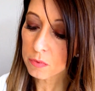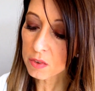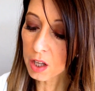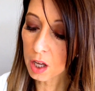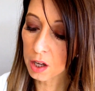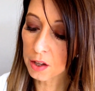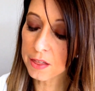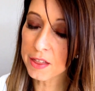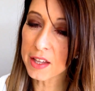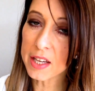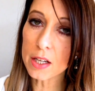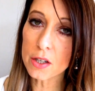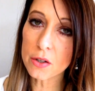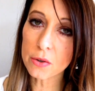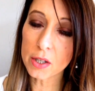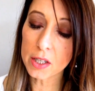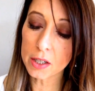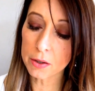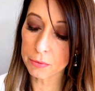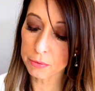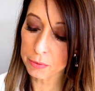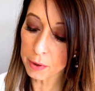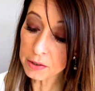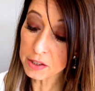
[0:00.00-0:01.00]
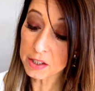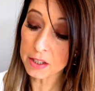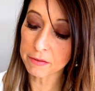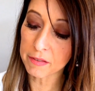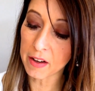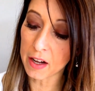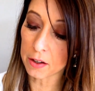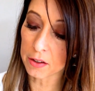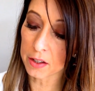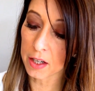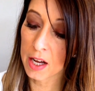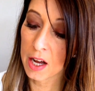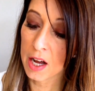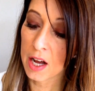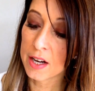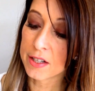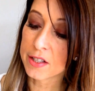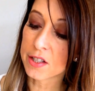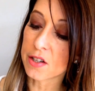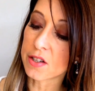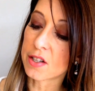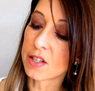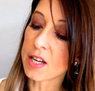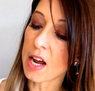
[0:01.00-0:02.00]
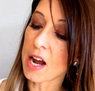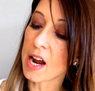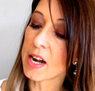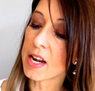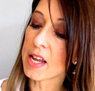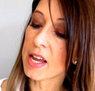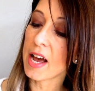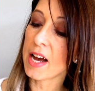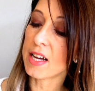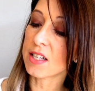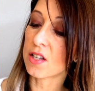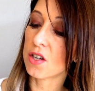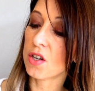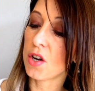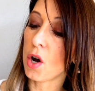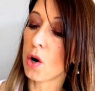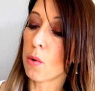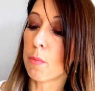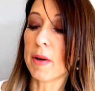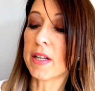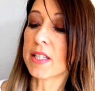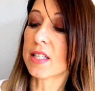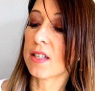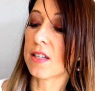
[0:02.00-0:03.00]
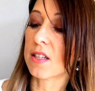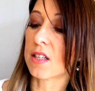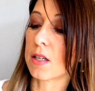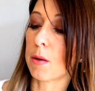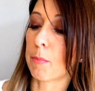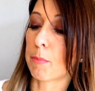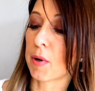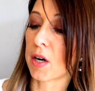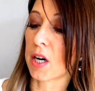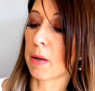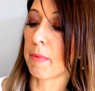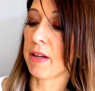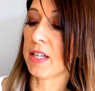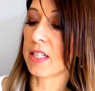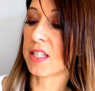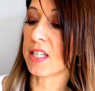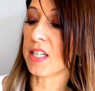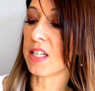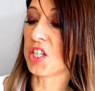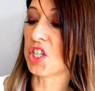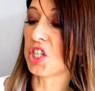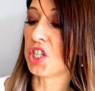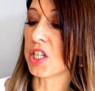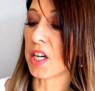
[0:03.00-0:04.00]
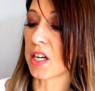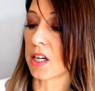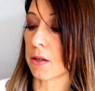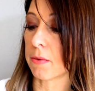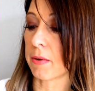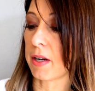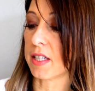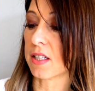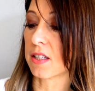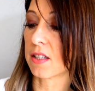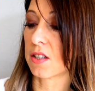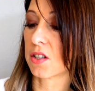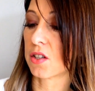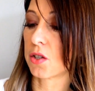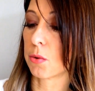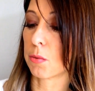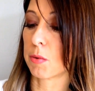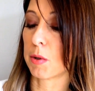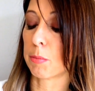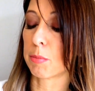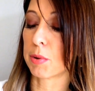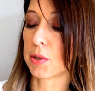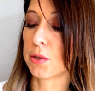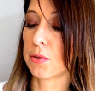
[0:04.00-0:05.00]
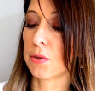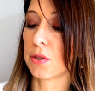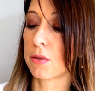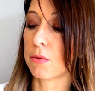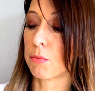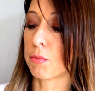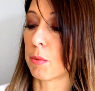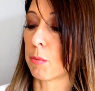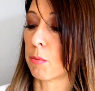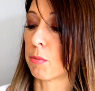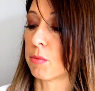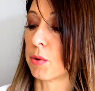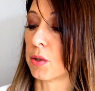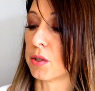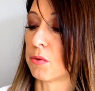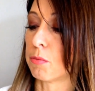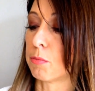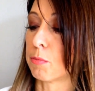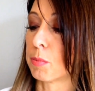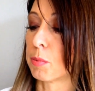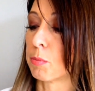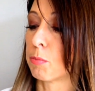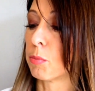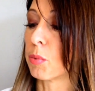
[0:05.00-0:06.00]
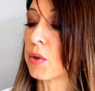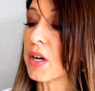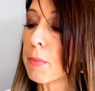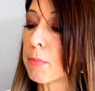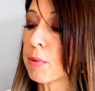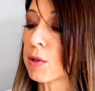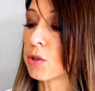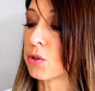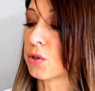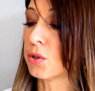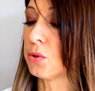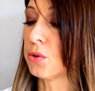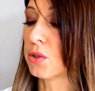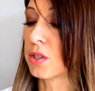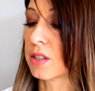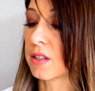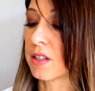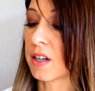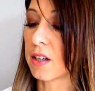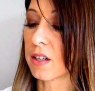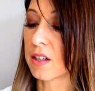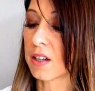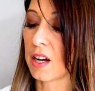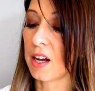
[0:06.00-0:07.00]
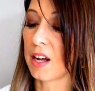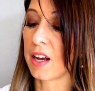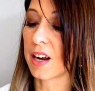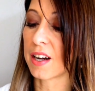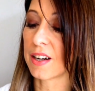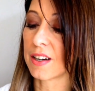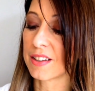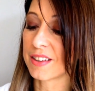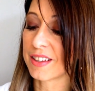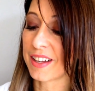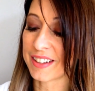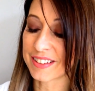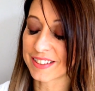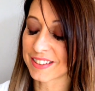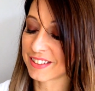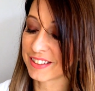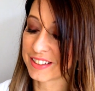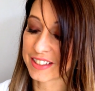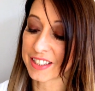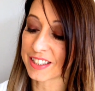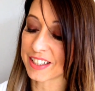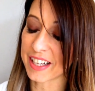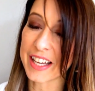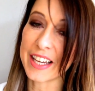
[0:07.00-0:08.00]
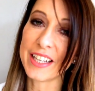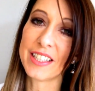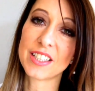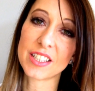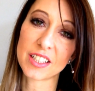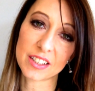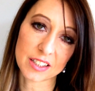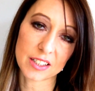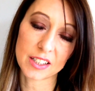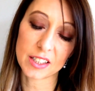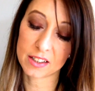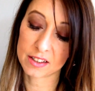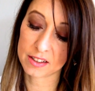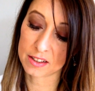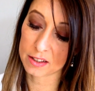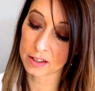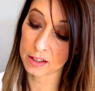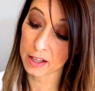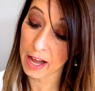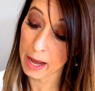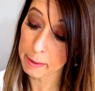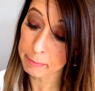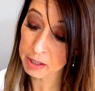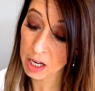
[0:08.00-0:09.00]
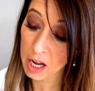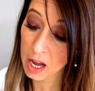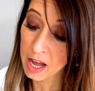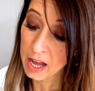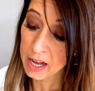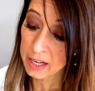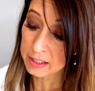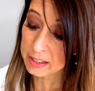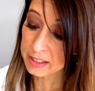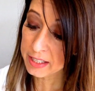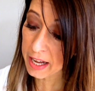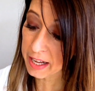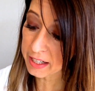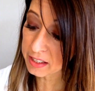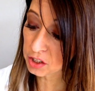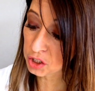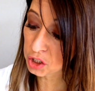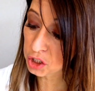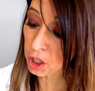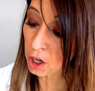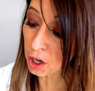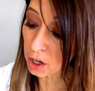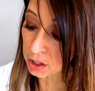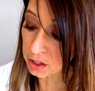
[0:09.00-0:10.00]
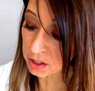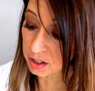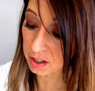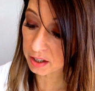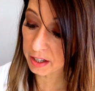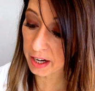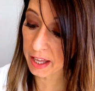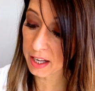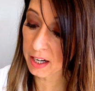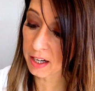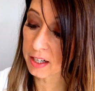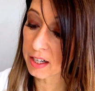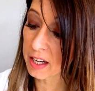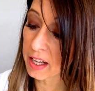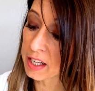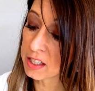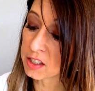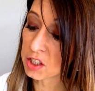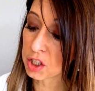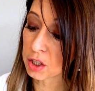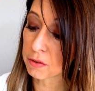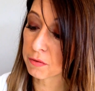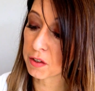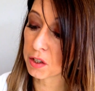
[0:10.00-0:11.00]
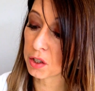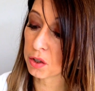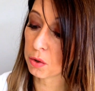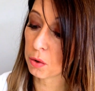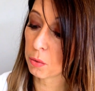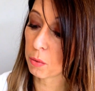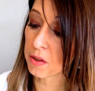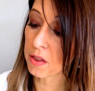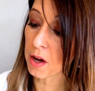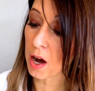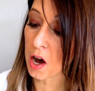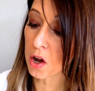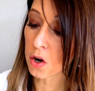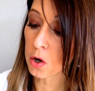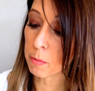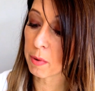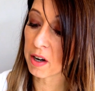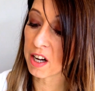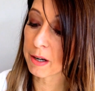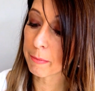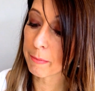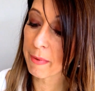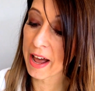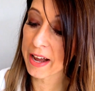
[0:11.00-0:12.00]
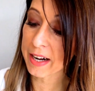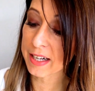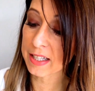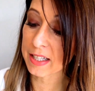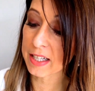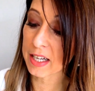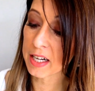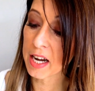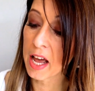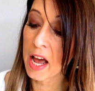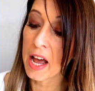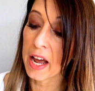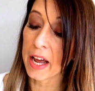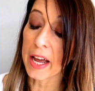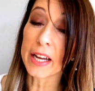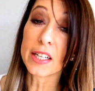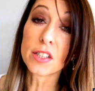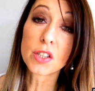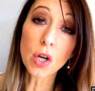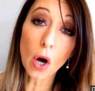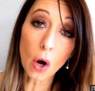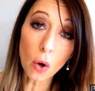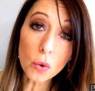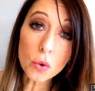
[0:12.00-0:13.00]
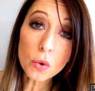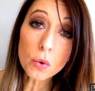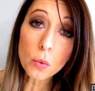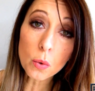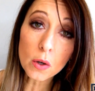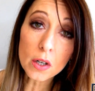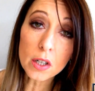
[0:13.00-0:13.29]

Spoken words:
Theodore Roosevelt, society has no business to permit degenerates to reproduce their kind. That he just needs slap. Ted Turner, in an interview with Audubon magazine, a total